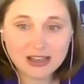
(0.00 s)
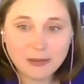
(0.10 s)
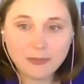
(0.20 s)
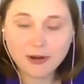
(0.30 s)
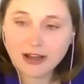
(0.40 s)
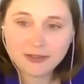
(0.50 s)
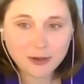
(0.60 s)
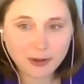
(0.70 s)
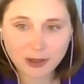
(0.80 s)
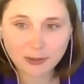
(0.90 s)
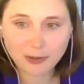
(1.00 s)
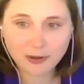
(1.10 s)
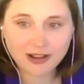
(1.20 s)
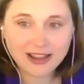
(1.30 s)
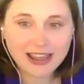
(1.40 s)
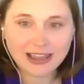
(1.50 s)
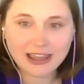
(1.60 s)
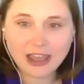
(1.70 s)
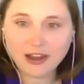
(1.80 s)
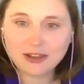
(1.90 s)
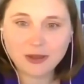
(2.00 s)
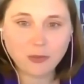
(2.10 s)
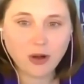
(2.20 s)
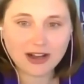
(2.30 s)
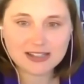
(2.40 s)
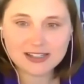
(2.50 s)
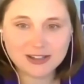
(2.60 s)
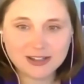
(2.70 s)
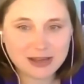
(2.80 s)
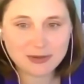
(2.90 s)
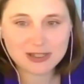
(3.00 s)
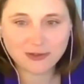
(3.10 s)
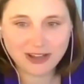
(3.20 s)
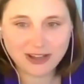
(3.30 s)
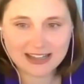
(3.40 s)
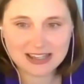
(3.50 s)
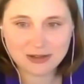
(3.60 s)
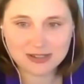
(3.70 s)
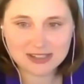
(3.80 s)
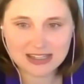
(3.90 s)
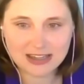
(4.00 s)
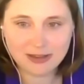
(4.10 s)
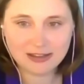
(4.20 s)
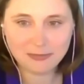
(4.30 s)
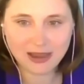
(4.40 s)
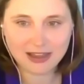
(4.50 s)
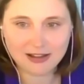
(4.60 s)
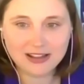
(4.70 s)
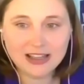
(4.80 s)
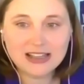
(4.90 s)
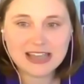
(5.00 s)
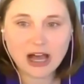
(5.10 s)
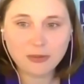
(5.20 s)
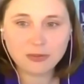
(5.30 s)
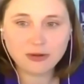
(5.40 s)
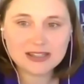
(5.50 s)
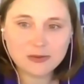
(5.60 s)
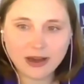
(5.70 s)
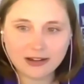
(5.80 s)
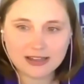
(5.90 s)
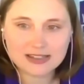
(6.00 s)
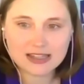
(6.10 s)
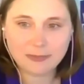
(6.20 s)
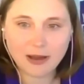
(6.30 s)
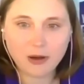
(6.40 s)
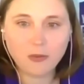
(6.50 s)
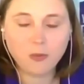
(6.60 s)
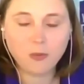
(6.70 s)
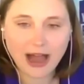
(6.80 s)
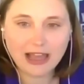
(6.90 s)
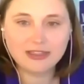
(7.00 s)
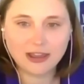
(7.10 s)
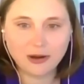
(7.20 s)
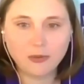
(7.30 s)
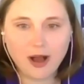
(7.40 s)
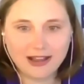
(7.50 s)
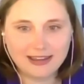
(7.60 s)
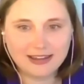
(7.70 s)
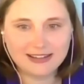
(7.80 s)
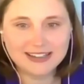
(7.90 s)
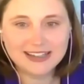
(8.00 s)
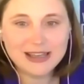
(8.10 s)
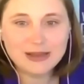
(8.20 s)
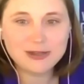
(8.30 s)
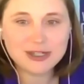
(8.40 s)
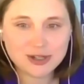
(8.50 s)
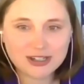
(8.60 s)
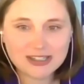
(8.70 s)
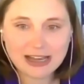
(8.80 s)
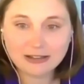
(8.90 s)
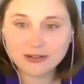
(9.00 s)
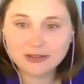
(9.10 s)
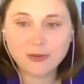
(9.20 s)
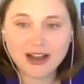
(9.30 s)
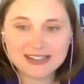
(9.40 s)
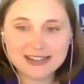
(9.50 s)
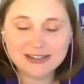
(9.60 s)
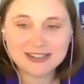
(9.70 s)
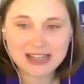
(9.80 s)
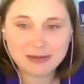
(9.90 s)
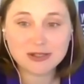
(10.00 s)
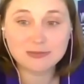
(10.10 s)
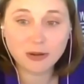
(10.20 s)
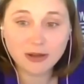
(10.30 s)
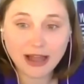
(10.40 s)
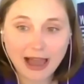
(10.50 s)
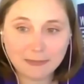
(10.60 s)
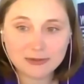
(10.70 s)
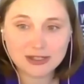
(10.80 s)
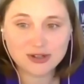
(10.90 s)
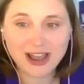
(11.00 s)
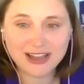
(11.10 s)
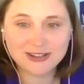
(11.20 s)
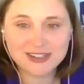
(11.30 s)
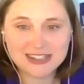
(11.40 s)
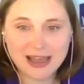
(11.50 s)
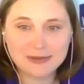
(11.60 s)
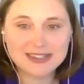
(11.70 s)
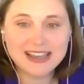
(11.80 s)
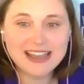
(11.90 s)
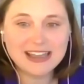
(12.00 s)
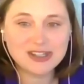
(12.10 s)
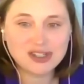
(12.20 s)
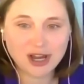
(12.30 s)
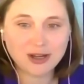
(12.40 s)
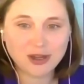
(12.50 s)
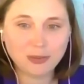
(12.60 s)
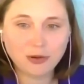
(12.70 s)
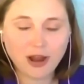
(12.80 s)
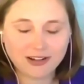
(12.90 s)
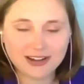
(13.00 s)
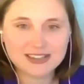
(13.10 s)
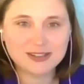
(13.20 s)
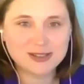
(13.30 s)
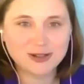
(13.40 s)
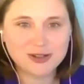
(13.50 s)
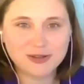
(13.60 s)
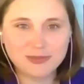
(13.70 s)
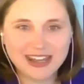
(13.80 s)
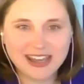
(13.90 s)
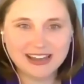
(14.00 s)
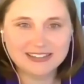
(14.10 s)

put on their purple, and carry their Walk to End Alzheimer's flags they receive in the mail to help raise awareness about why they're walking. Be sure to download the Walk to End Alzheimer's mobile app to track your steps and share your progress on social media.